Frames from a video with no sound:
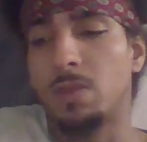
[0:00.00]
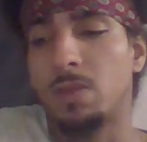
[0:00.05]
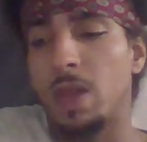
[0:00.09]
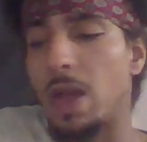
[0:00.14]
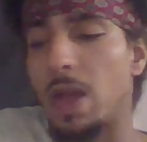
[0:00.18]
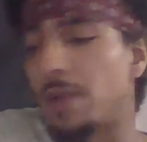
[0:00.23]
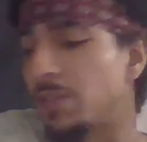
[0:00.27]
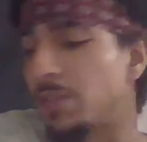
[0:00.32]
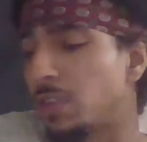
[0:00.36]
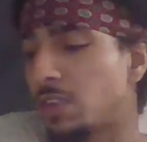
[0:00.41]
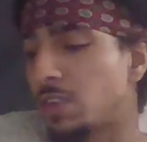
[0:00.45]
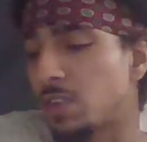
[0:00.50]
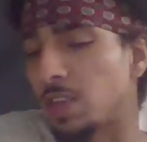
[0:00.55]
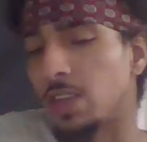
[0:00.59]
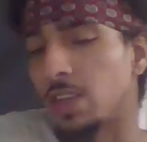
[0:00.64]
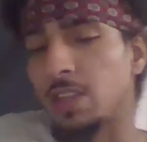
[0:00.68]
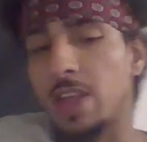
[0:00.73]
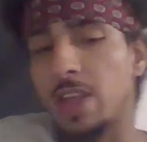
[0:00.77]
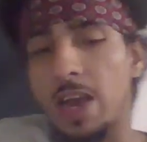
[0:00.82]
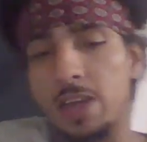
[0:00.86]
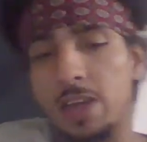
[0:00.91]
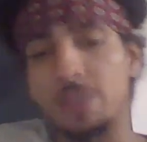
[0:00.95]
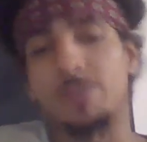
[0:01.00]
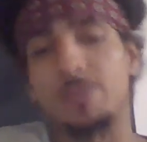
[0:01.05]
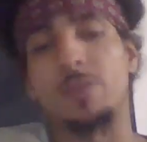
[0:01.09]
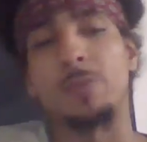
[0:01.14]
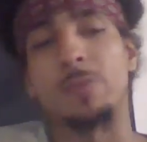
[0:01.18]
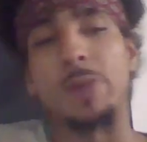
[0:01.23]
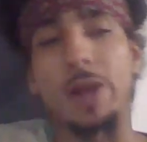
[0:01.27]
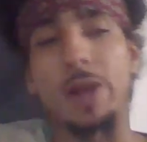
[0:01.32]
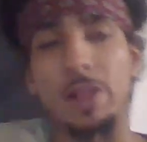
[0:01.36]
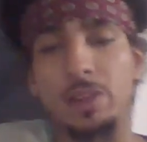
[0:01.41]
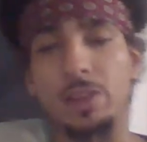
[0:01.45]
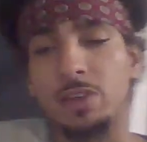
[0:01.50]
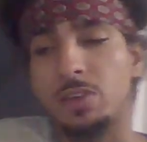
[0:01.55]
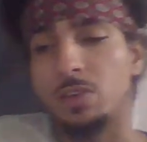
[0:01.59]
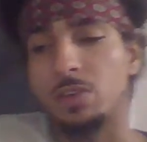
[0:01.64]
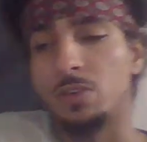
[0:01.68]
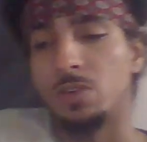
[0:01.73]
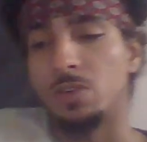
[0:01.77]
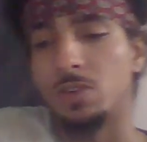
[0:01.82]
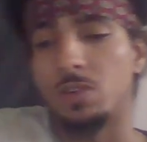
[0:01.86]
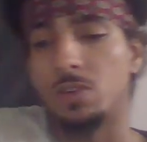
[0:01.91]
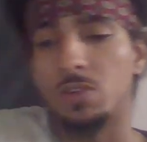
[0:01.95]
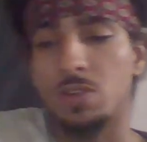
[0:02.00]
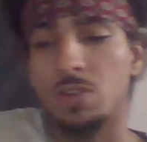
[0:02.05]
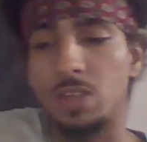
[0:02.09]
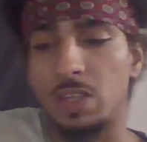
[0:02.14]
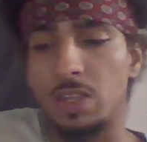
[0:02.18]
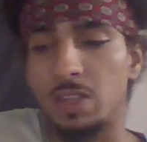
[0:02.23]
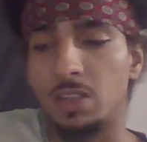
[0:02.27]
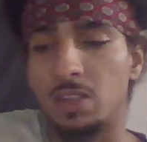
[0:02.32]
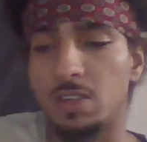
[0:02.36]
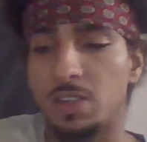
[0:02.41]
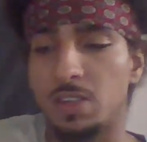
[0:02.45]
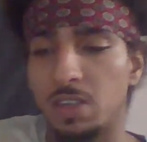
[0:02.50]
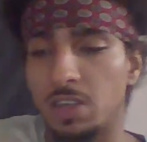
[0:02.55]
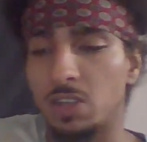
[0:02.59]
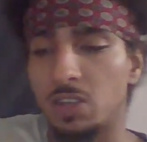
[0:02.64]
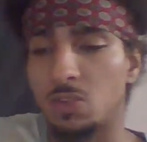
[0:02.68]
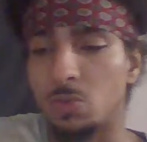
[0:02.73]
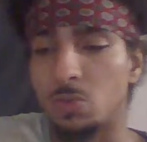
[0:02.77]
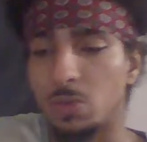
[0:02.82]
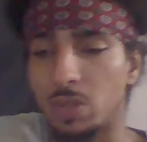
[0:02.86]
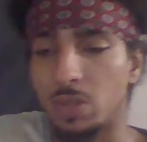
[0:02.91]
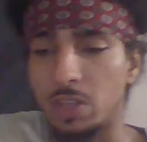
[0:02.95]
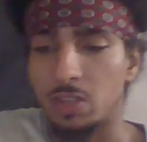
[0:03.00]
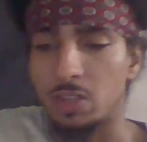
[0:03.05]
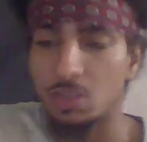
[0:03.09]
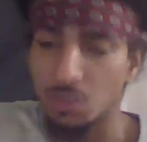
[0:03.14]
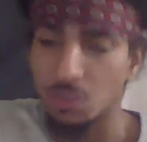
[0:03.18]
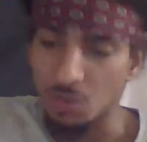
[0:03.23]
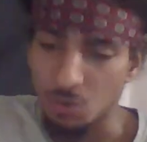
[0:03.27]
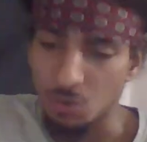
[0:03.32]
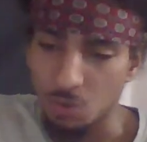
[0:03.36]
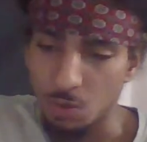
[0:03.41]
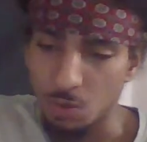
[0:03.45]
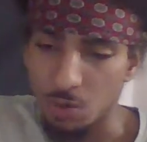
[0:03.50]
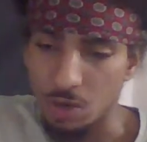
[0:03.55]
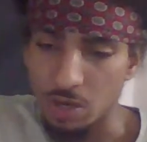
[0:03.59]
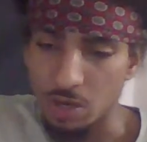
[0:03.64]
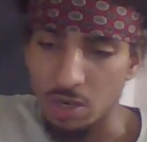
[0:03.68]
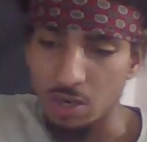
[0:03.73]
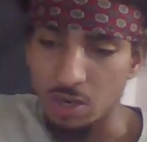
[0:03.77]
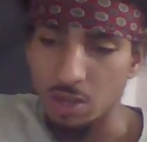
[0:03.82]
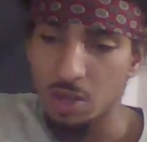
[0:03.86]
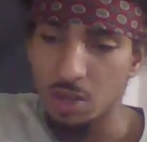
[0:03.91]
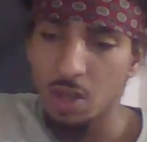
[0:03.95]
obviously a lot of the molecules in the seeds would get destroyed,